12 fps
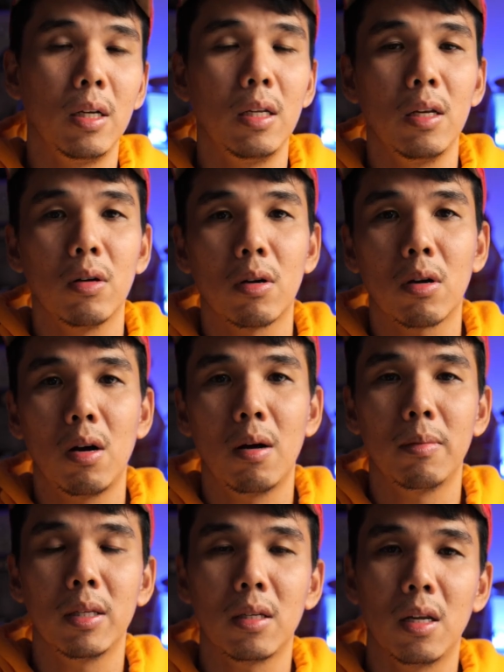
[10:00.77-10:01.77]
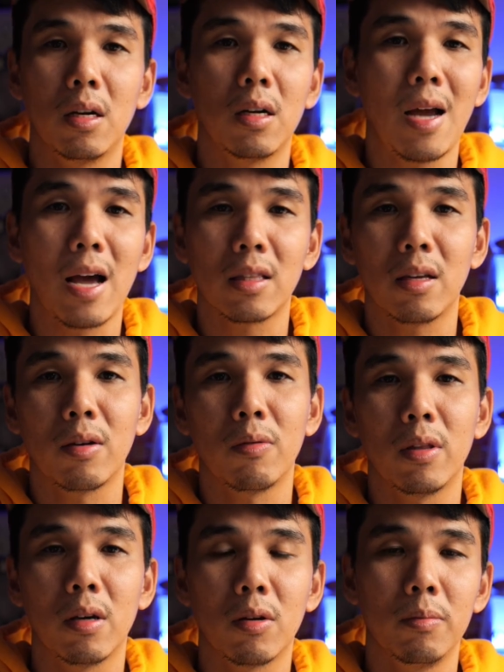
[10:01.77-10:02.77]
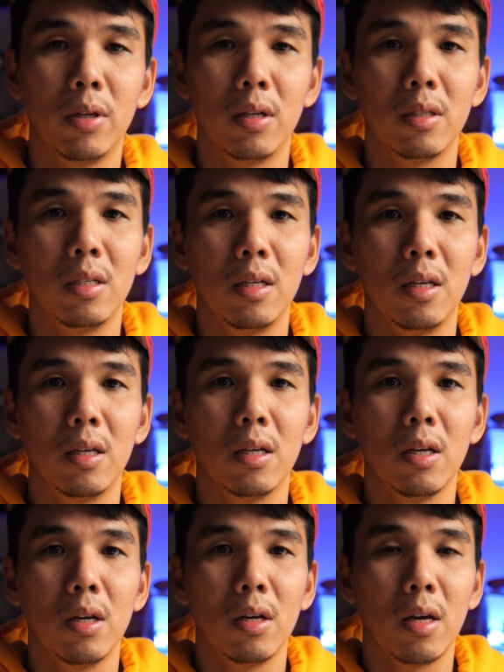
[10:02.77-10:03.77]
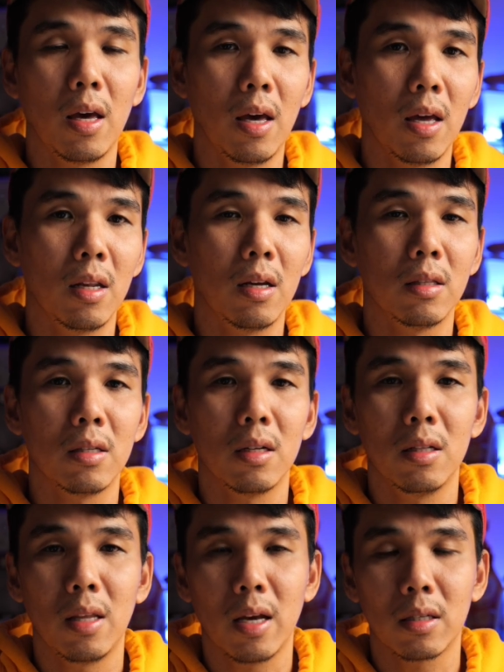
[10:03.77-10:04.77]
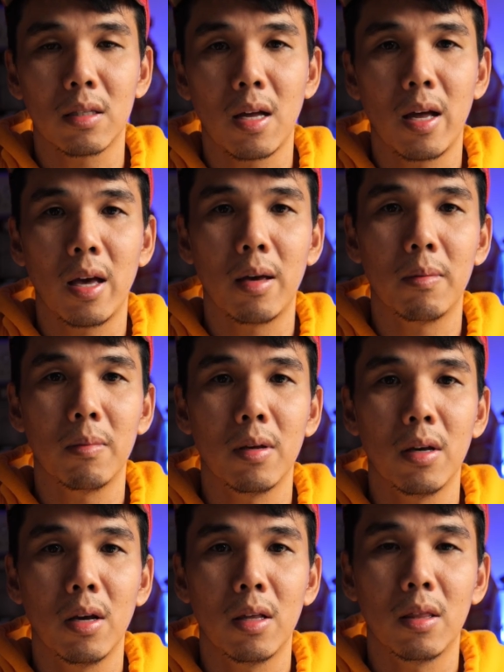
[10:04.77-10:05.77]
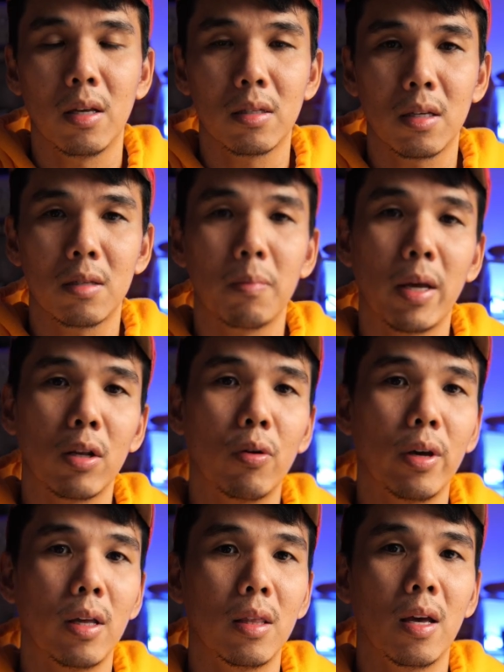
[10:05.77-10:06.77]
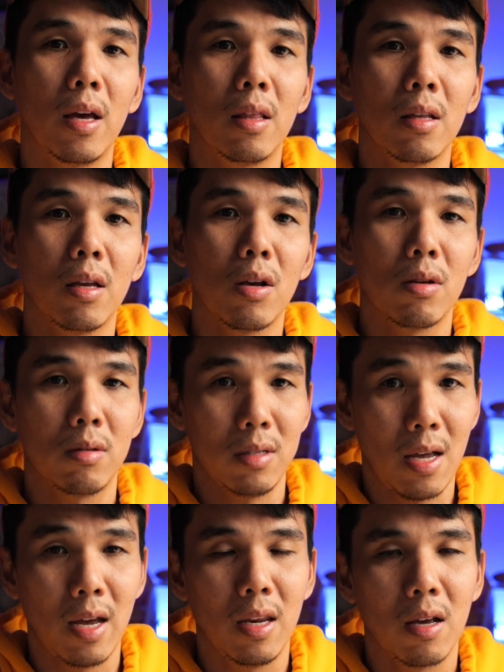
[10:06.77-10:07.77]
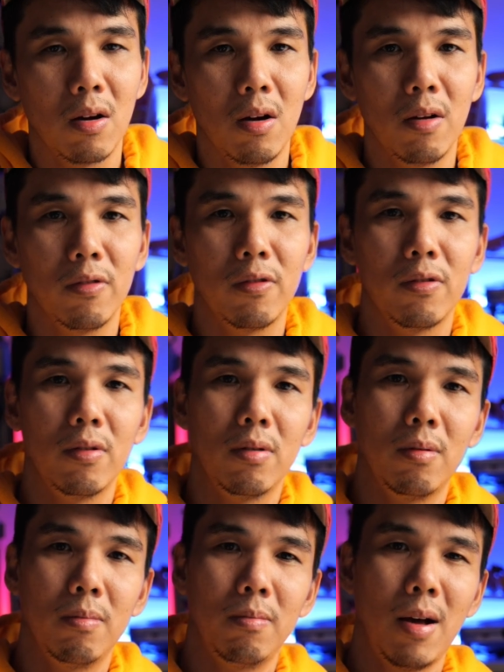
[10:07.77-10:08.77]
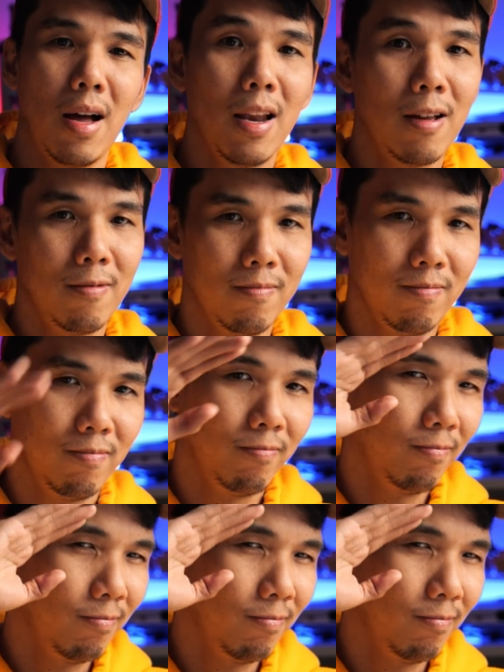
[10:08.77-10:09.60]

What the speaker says: reading your comments and interacting with the community. And until next time, this has been Kuya Den, signing off. Paalam!